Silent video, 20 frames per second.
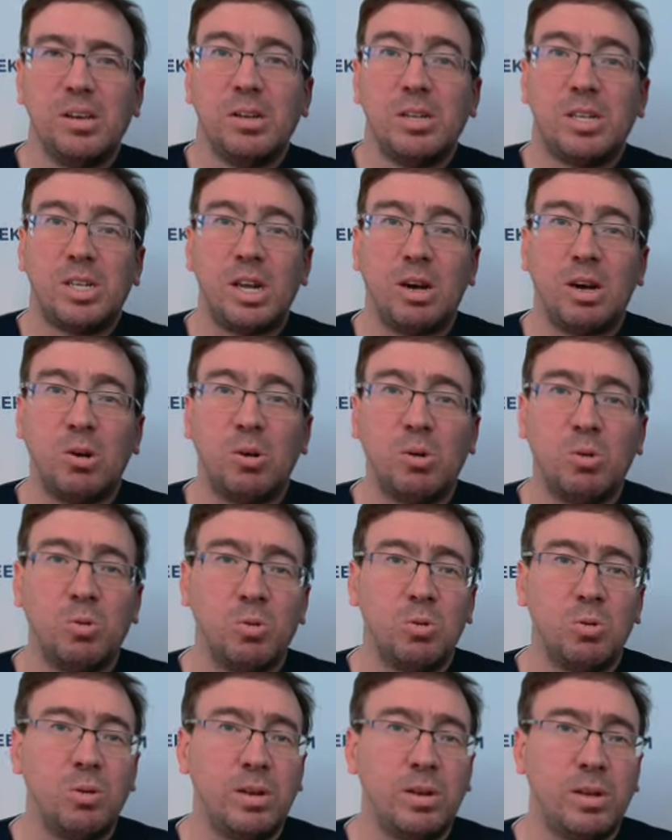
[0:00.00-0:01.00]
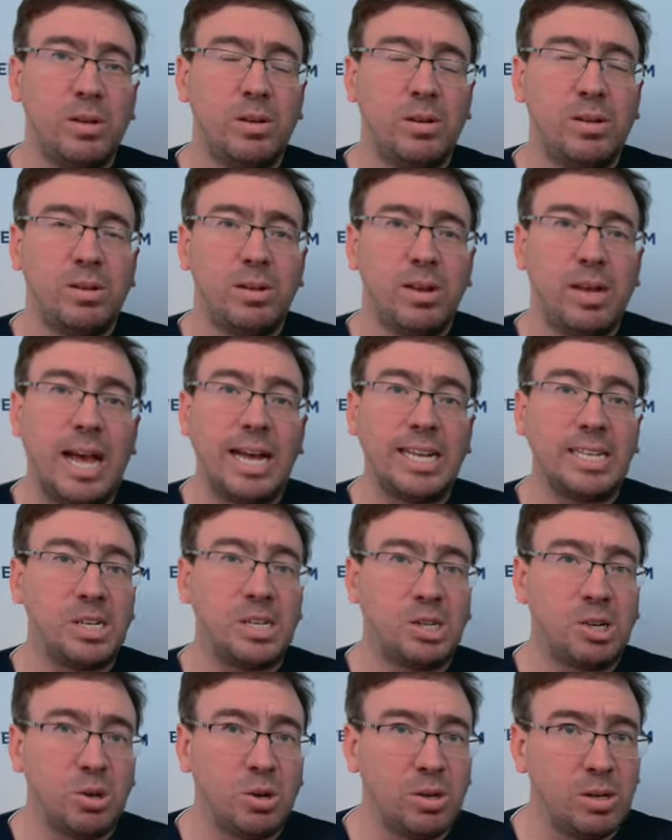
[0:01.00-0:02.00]
So as
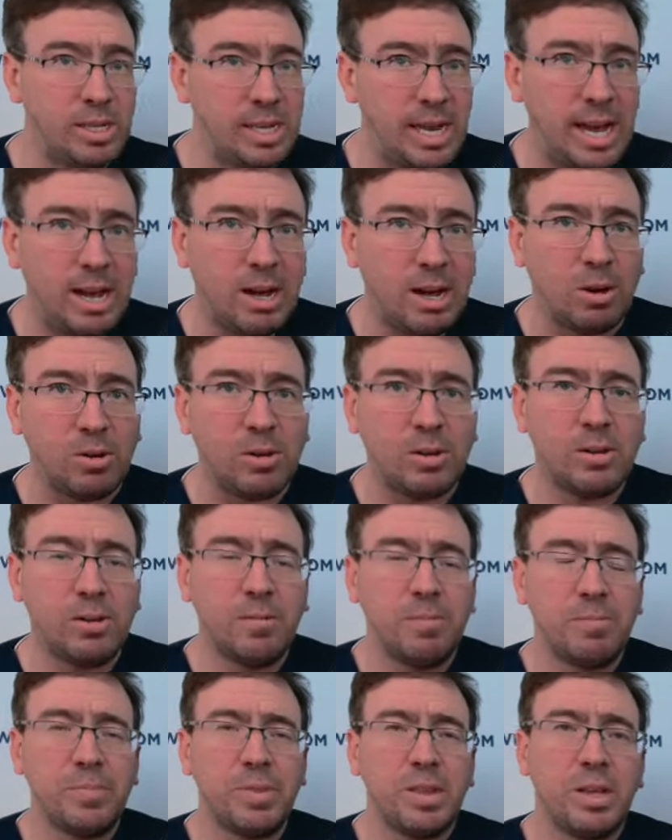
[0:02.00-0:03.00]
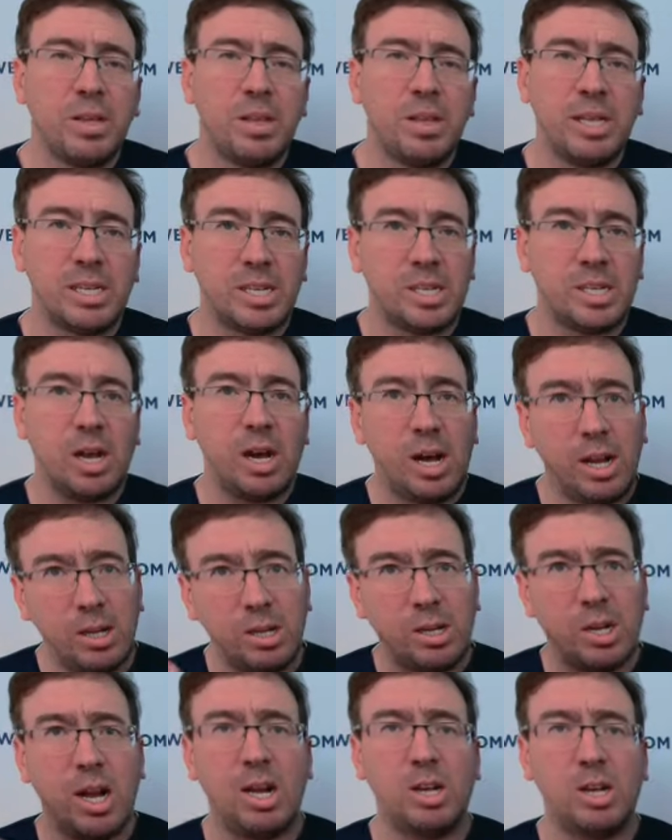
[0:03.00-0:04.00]
it turns out, this
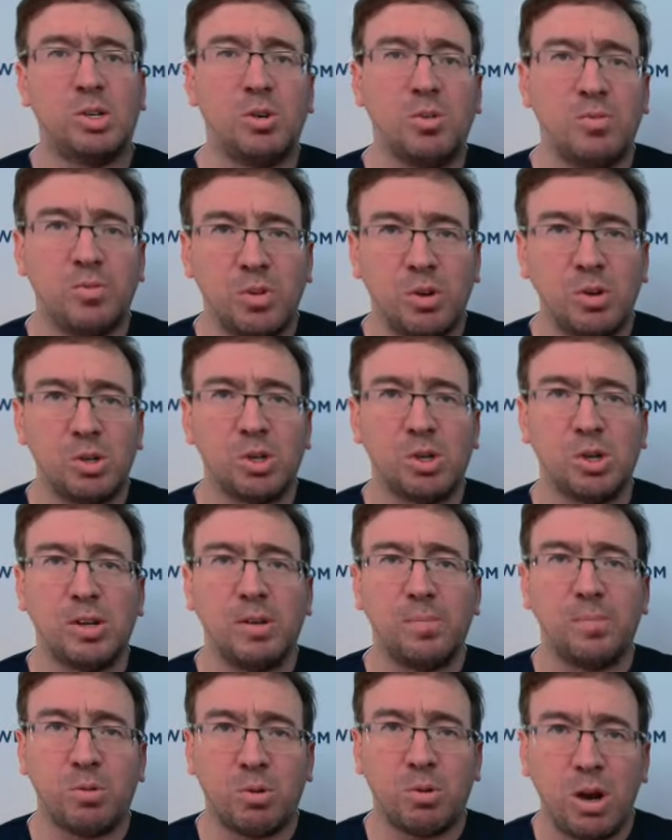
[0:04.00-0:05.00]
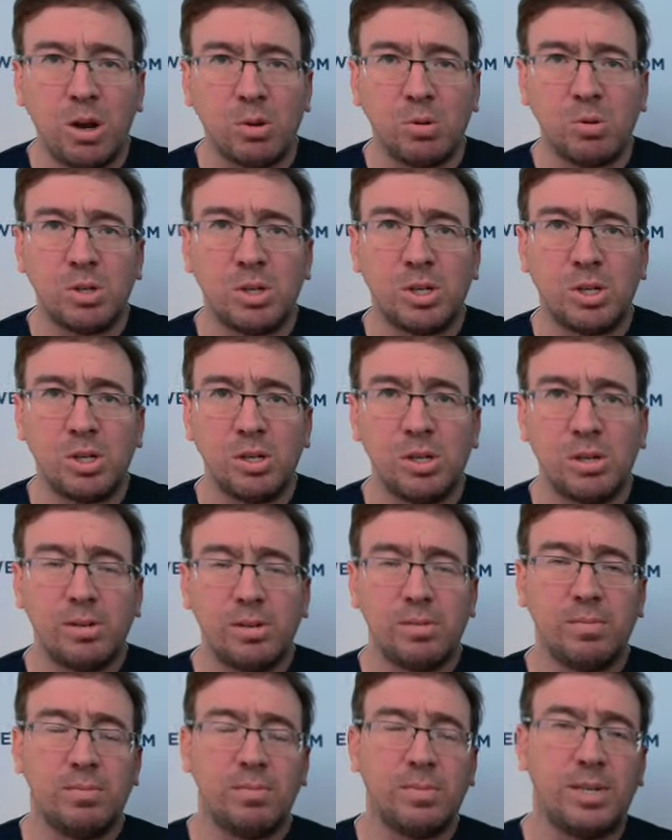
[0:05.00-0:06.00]
uncontroversial approach,
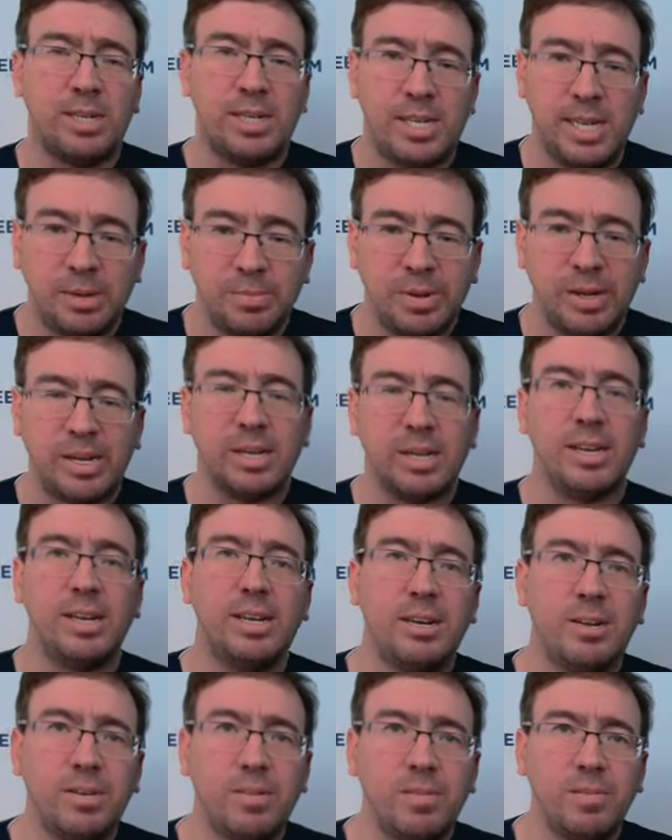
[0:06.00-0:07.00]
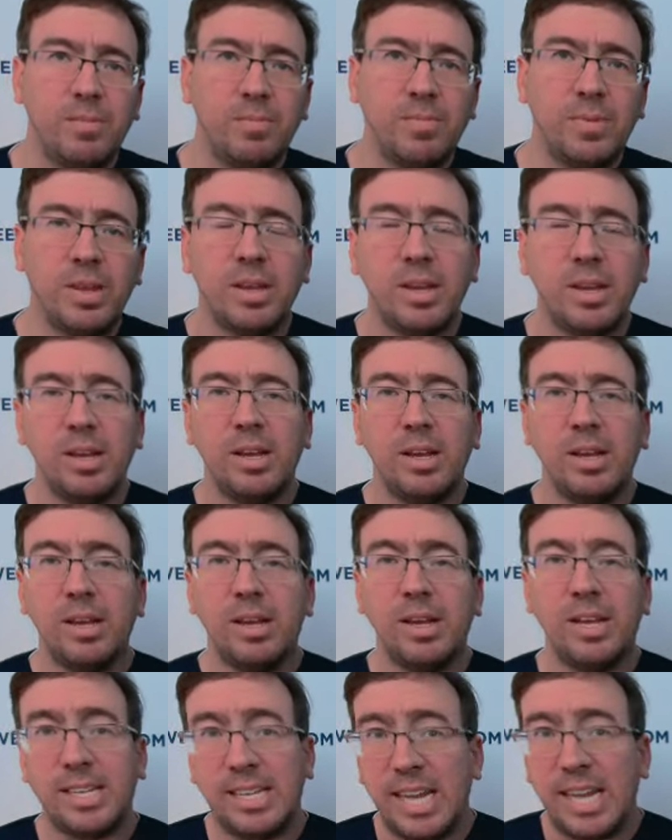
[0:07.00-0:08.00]
seemingly,
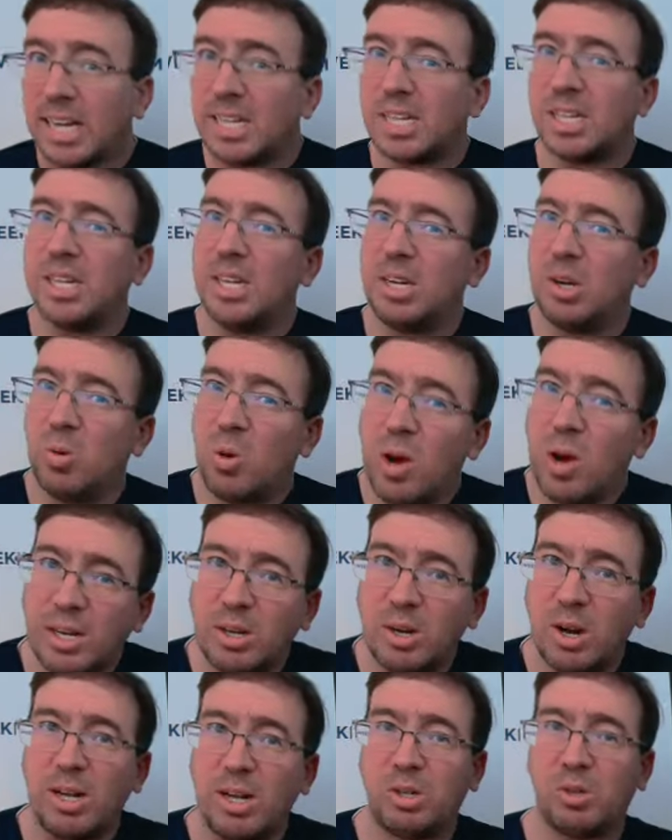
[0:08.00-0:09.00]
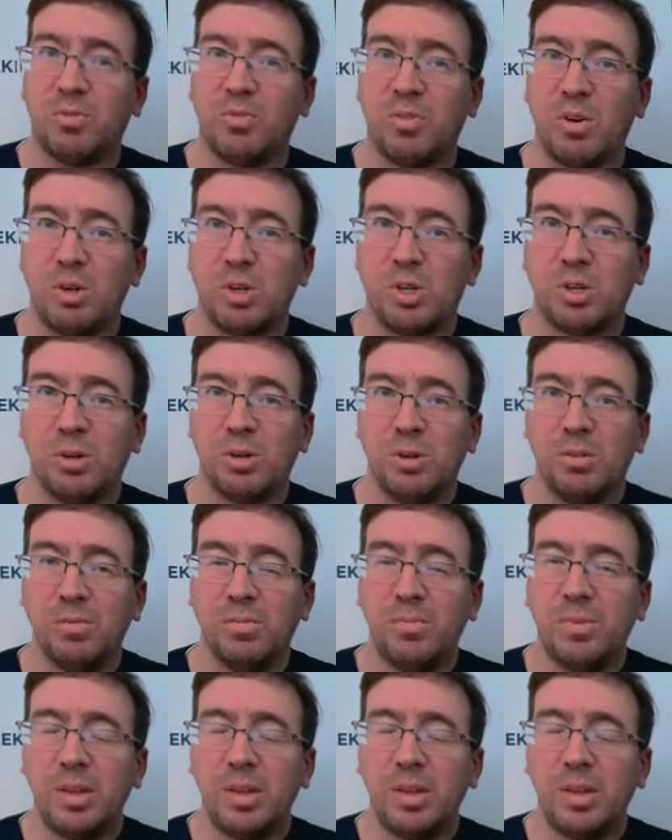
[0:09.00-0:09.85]
is actually quite controversial.